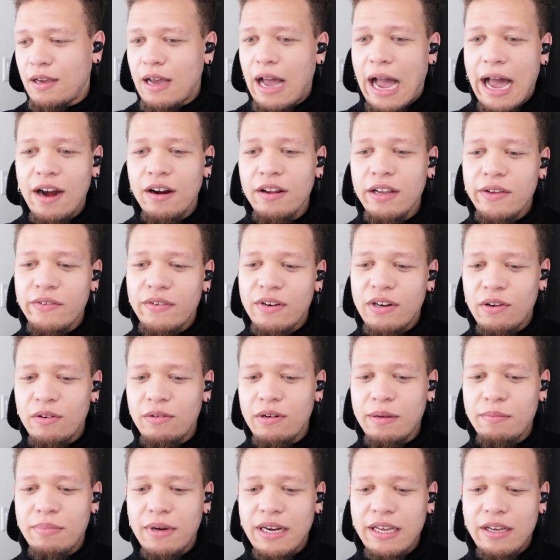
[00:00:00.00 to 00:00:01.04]
don't even know
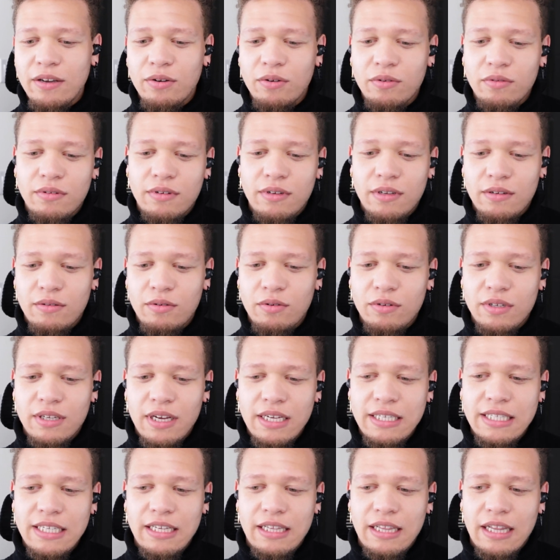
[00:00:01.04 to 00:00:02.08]
anybody who
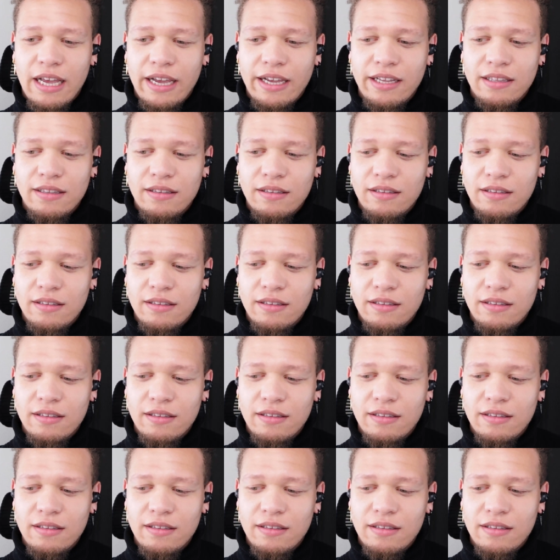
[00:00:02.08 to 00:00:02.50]
does it like